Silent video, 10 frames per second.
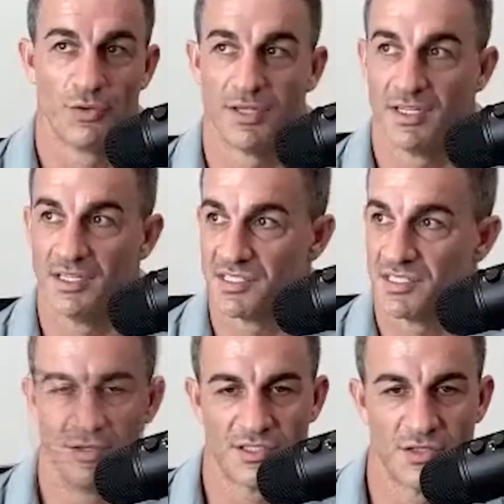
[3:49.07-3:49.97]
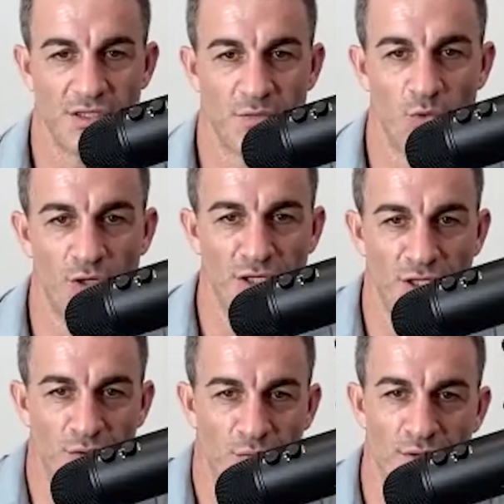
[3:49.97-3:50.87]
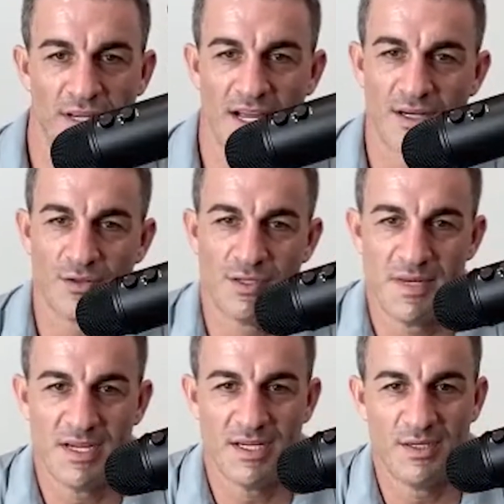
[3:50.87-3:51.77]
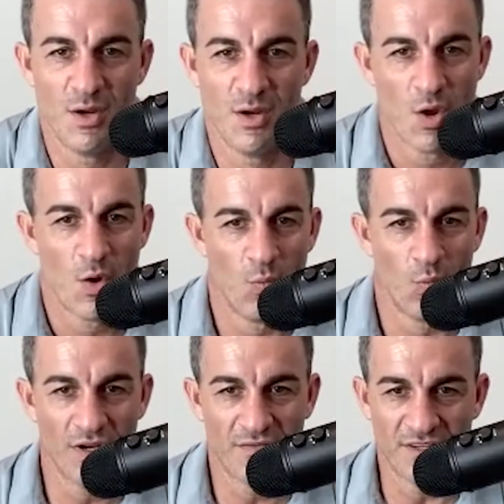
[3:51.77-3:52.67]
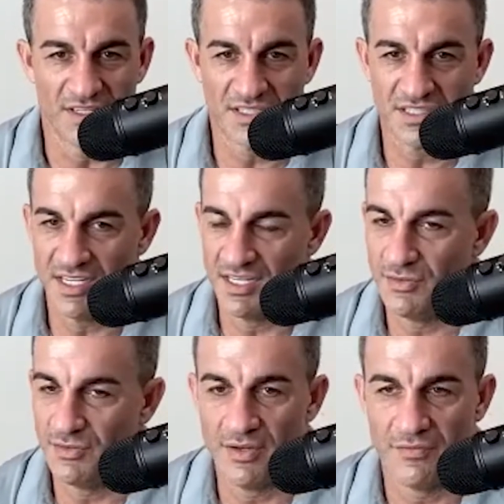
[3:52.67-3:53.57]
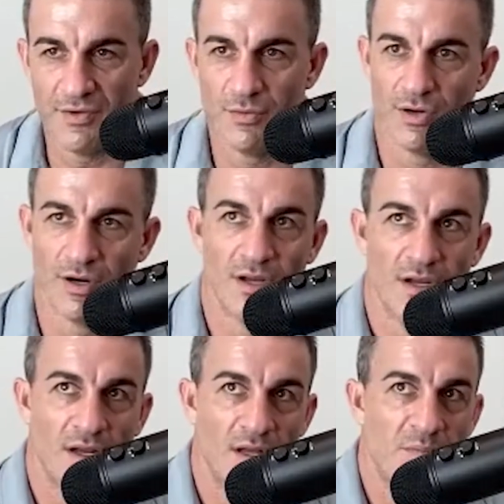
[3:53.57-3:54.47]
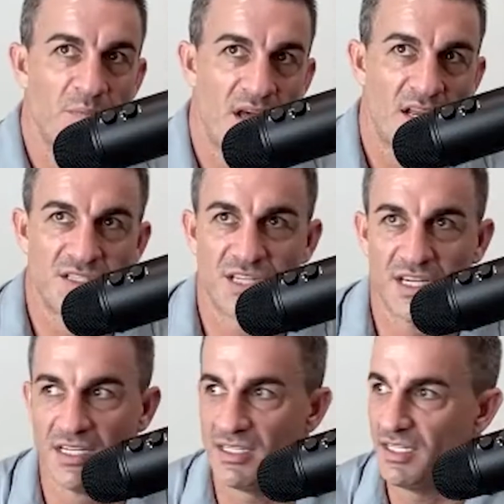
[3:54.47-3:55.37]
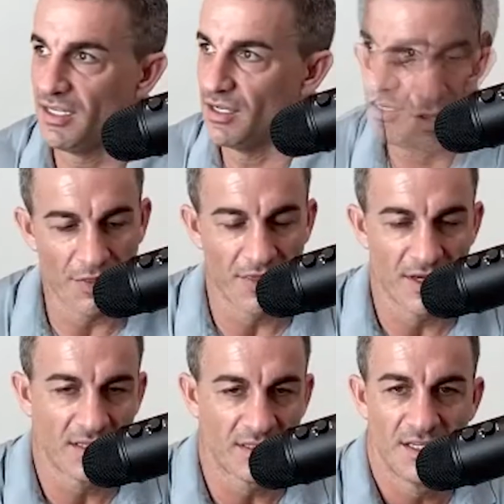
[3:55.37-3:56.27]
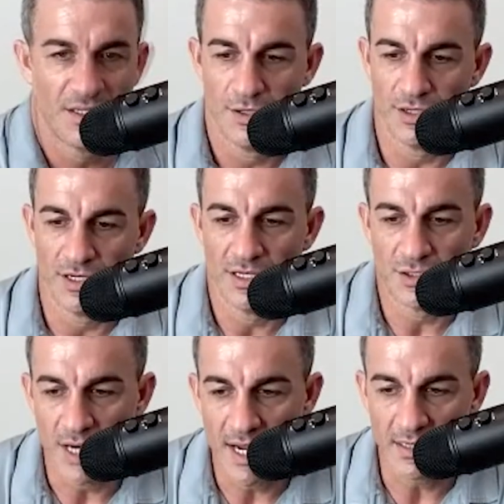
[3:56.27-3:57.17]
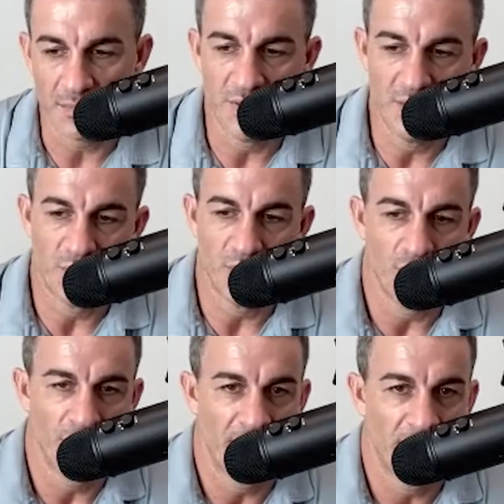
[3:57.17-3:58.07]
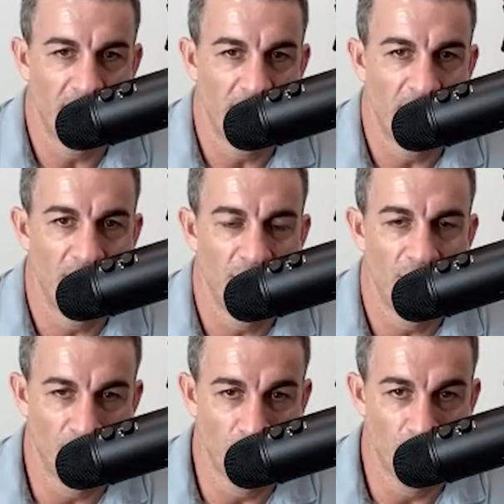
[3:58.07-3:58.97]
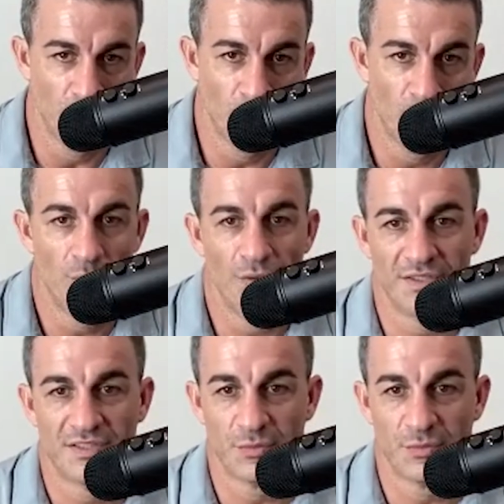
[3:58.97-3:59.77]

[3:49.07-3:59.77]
thing is there's only one you. God only made one of us. And if you are unapologetically, authentically, you're going to attract the people that you want to